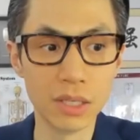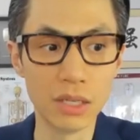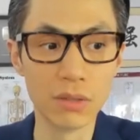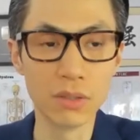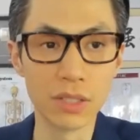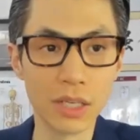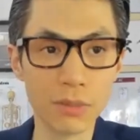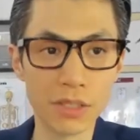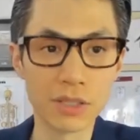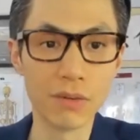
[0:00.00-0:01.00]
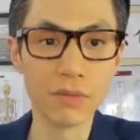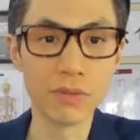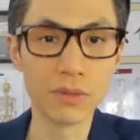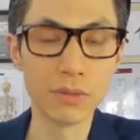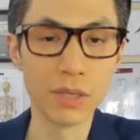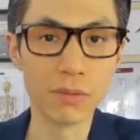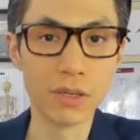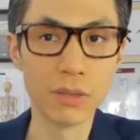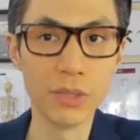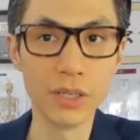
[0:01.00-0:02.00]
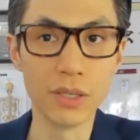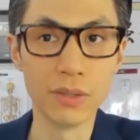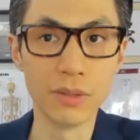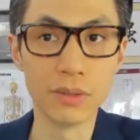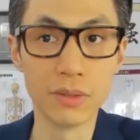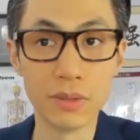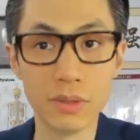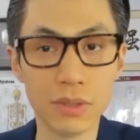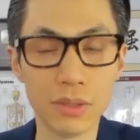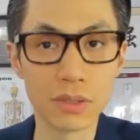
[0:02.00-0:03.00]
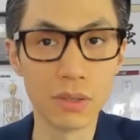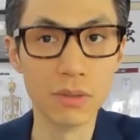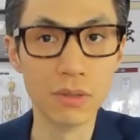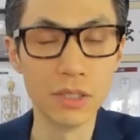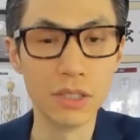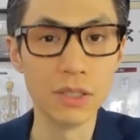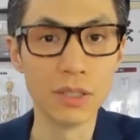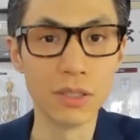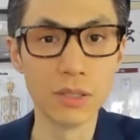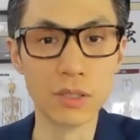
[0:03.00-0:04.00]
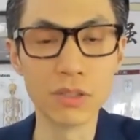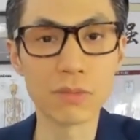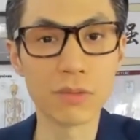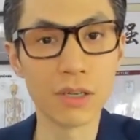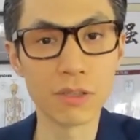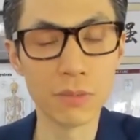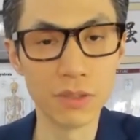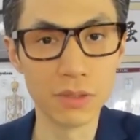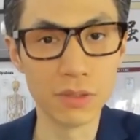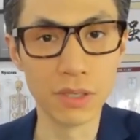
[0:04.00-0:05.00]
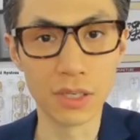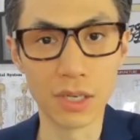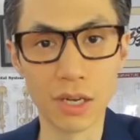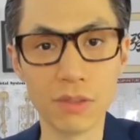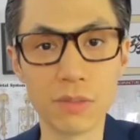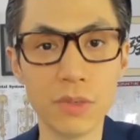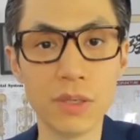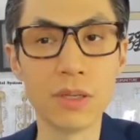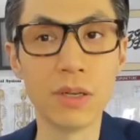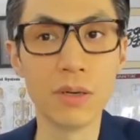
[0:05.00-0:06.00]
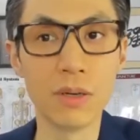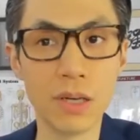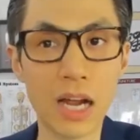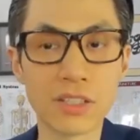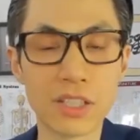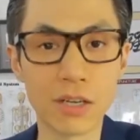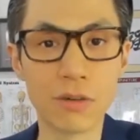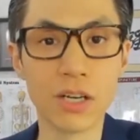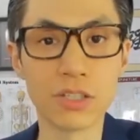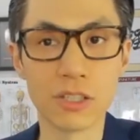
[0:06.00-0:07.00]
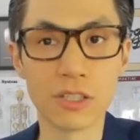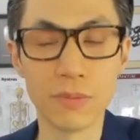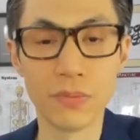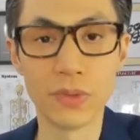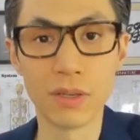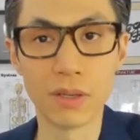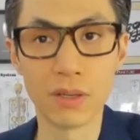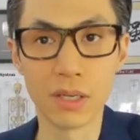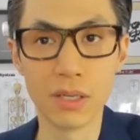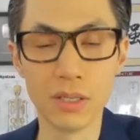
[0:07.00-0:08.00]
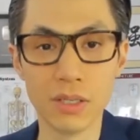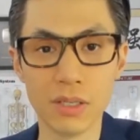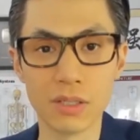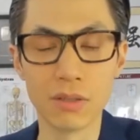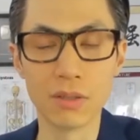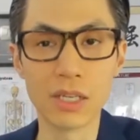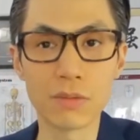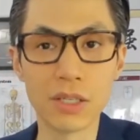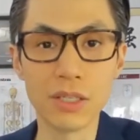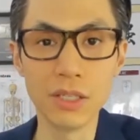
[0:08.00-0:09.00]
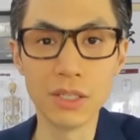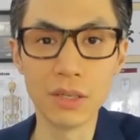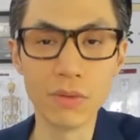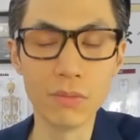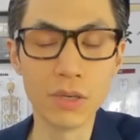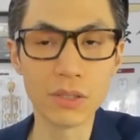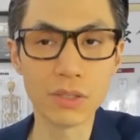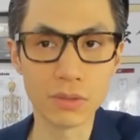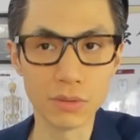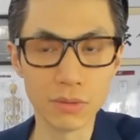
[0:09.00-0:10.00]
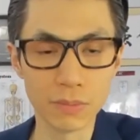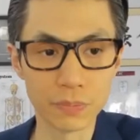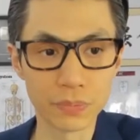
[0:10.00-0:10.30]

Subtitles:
in order to get myself to where I want to be? So notice what I was doing. I was asking questions. Okay, so that's one key. If you want to